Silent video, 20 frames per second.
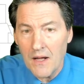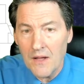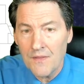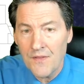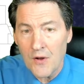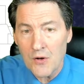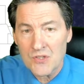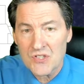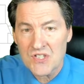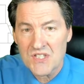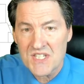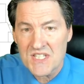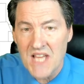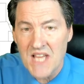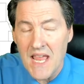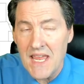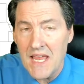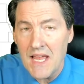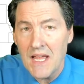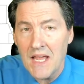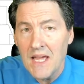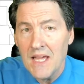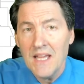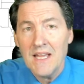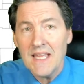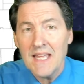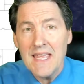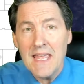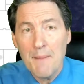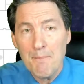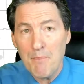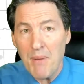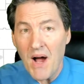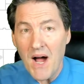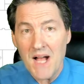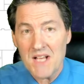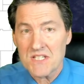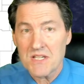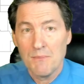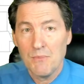They're saying
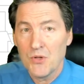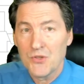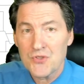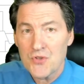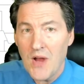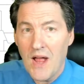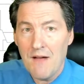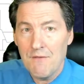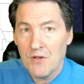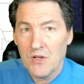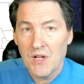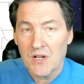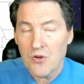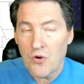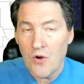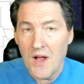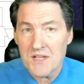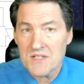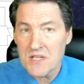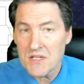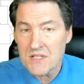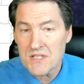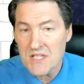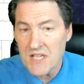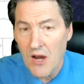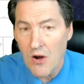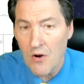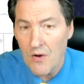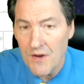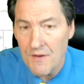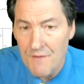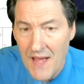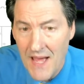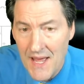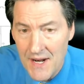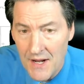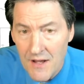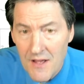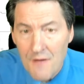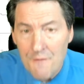impossible travel across the Sierra
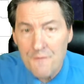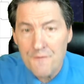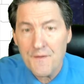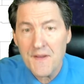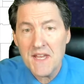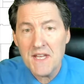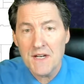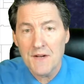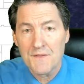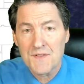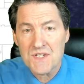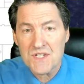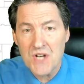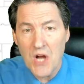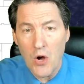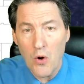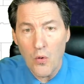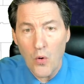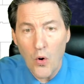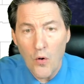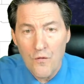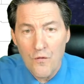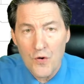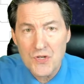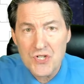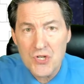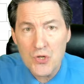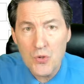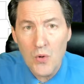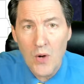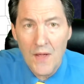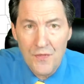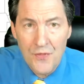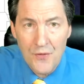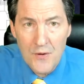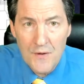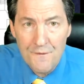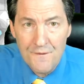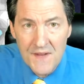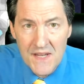Nevada. Feet of snow, over 2 and
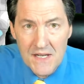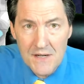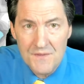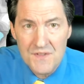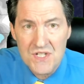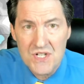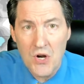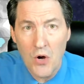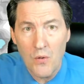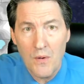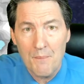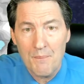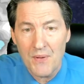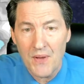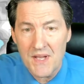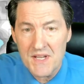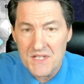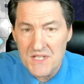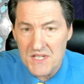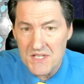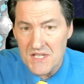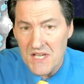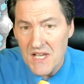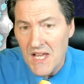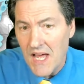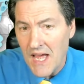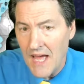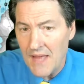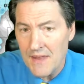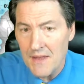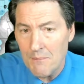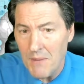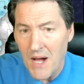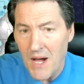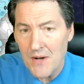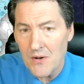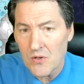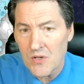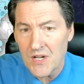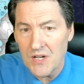3 feet of snow in places. And the
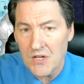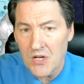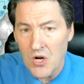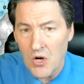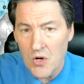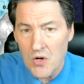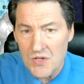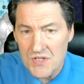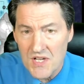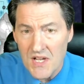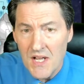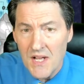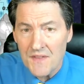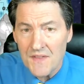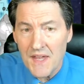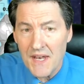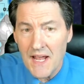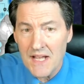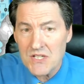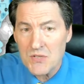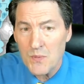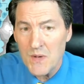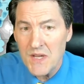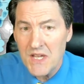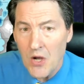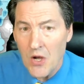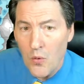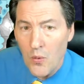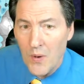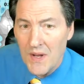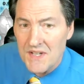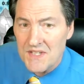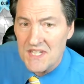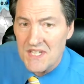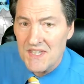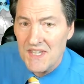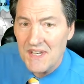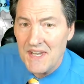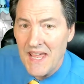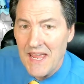model concurs that as we go
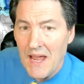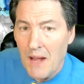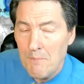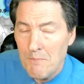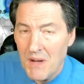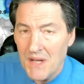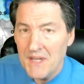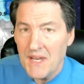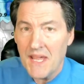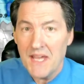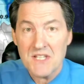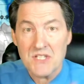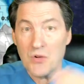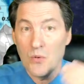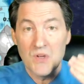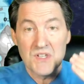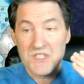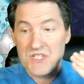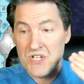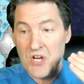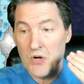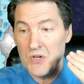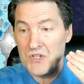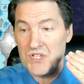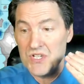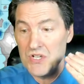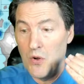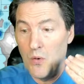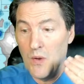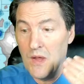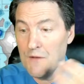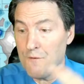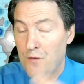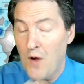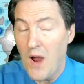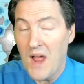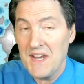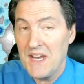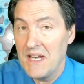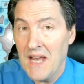into the day on Monday, so it starts snowing
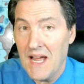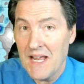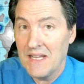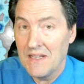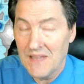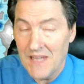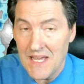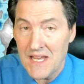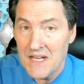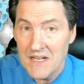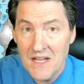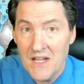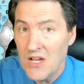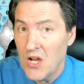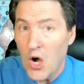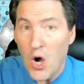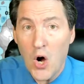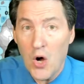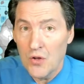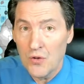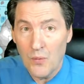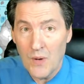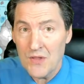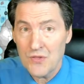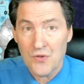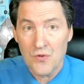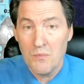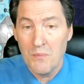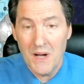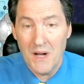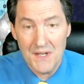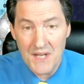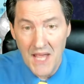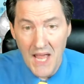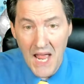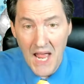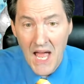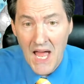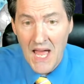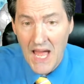Friday night late all the way through
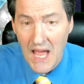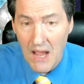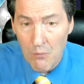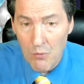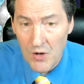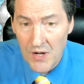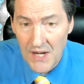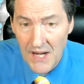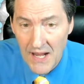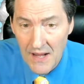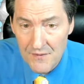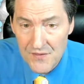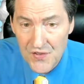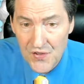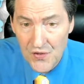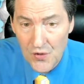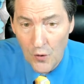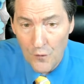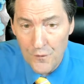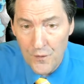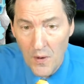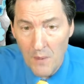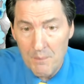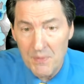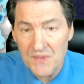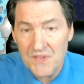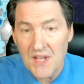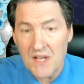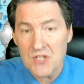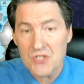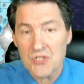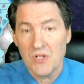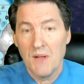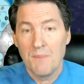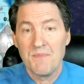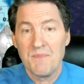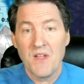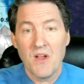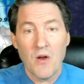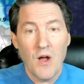Monday, and we're going to have snowfall potential
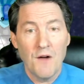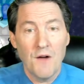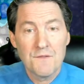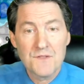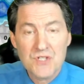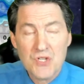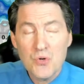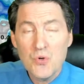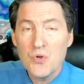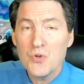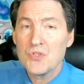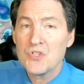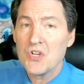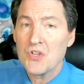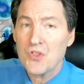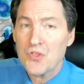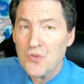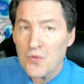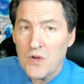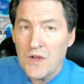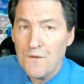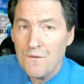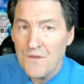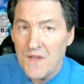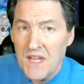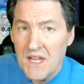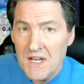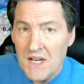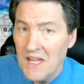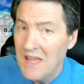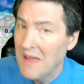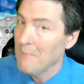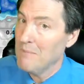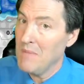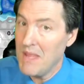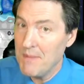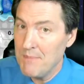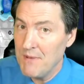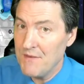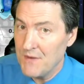up there of 2 to 3 feet,
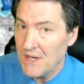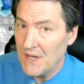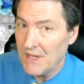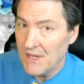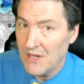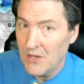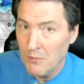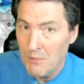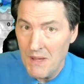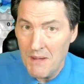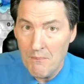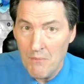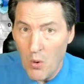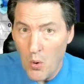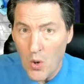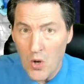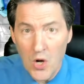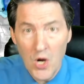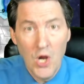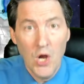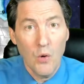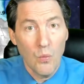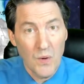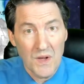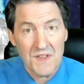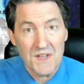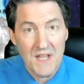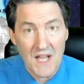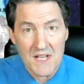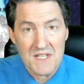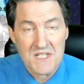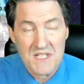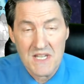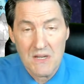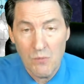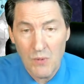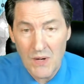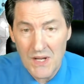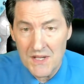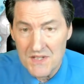maybe even a little bit more with
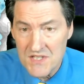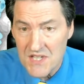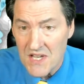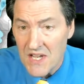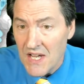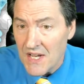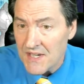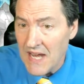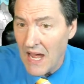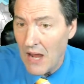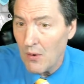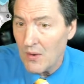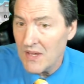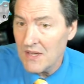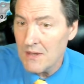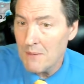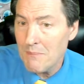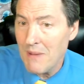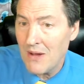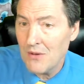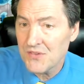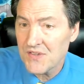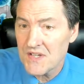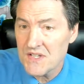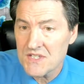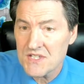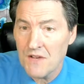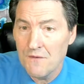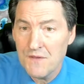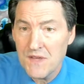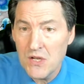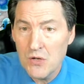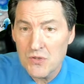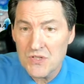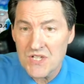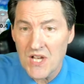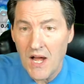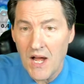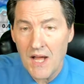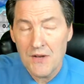gusty winds. Now, in the mountains of
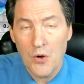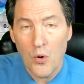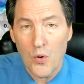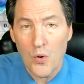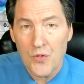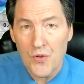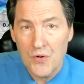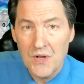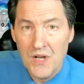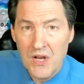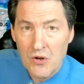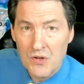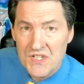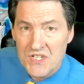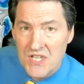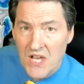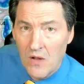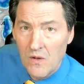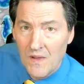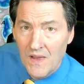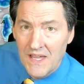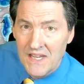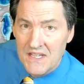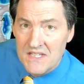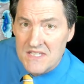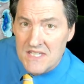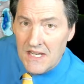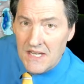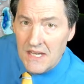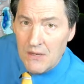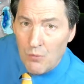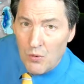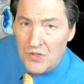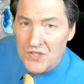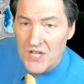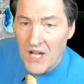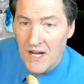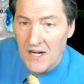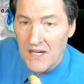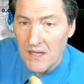Utah, northern near Salt Lake City, we're
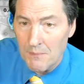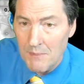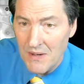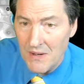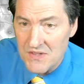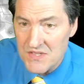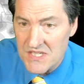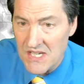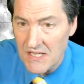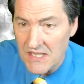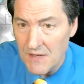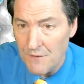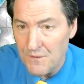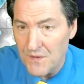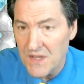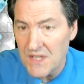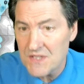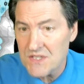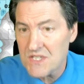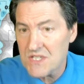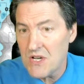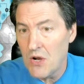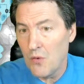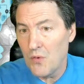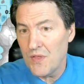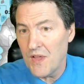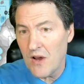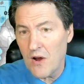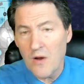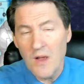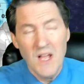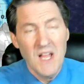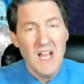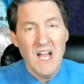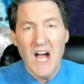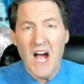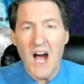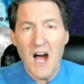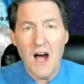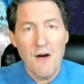talking about significant snow there
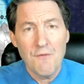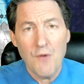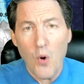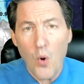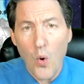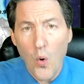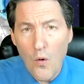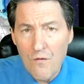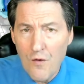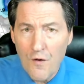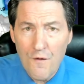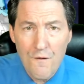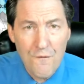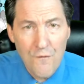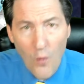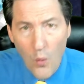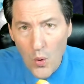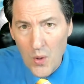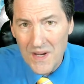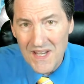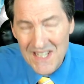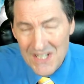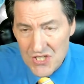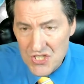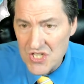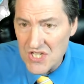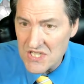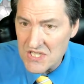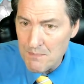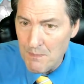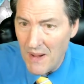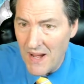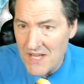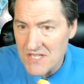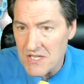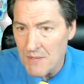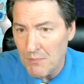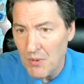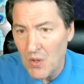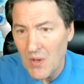of over 4 inches
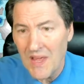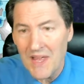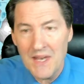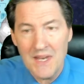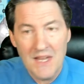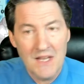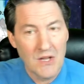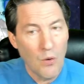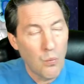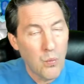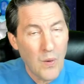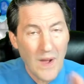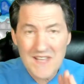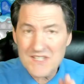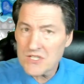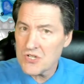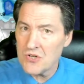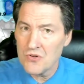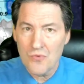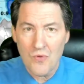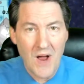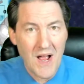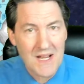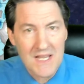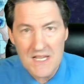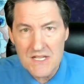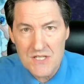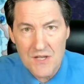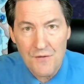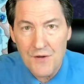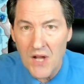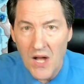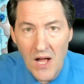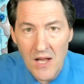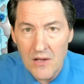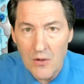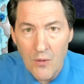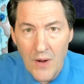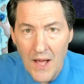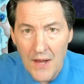possible. And in the western Rockies of
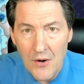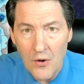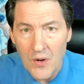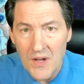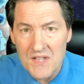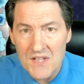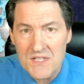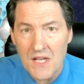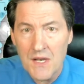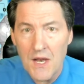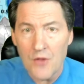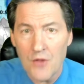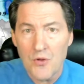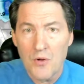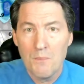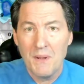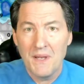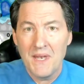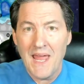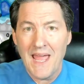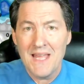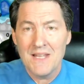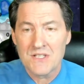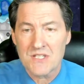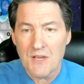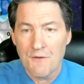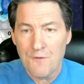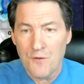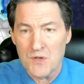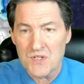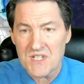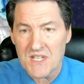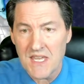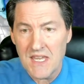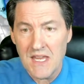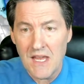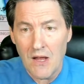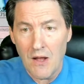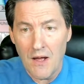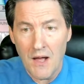Colorado, it's another bonanza for
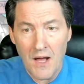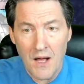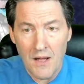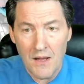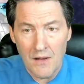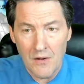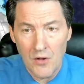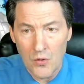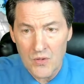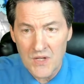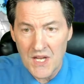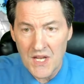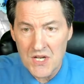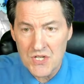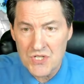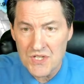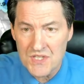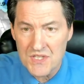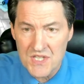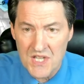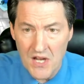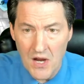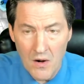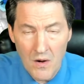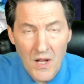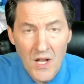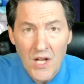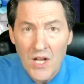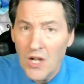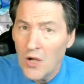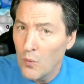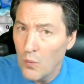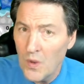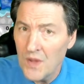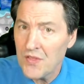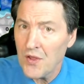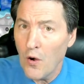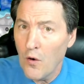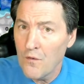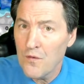ski locations there
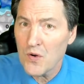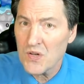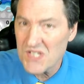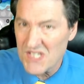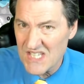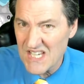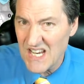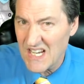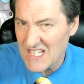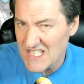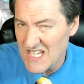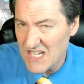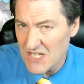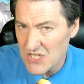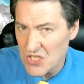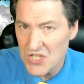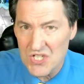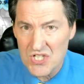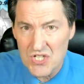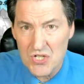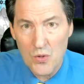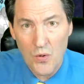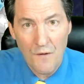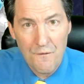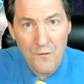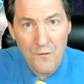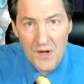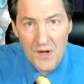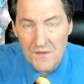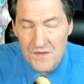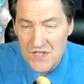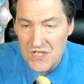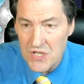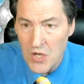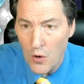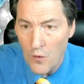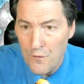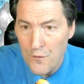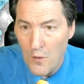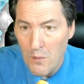with over 6 inches to a of
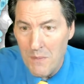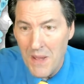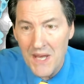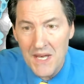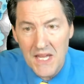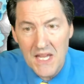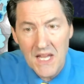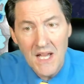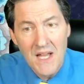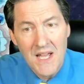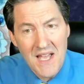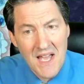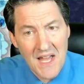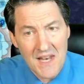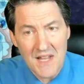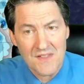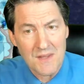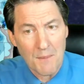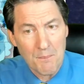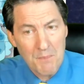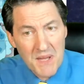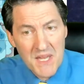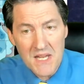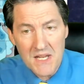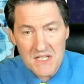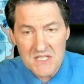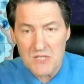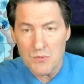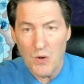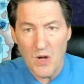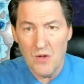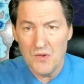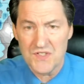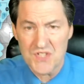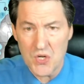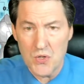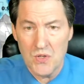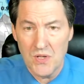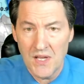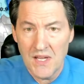snow for many. And at the peaks, well,
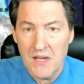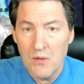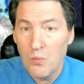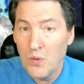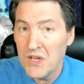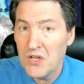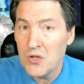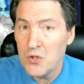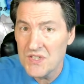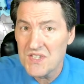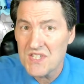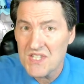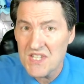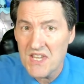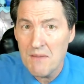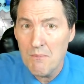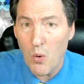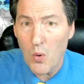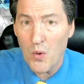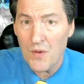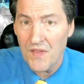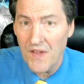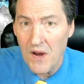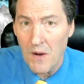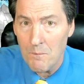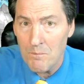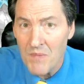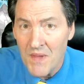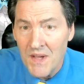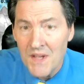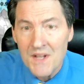certainly we could see more there.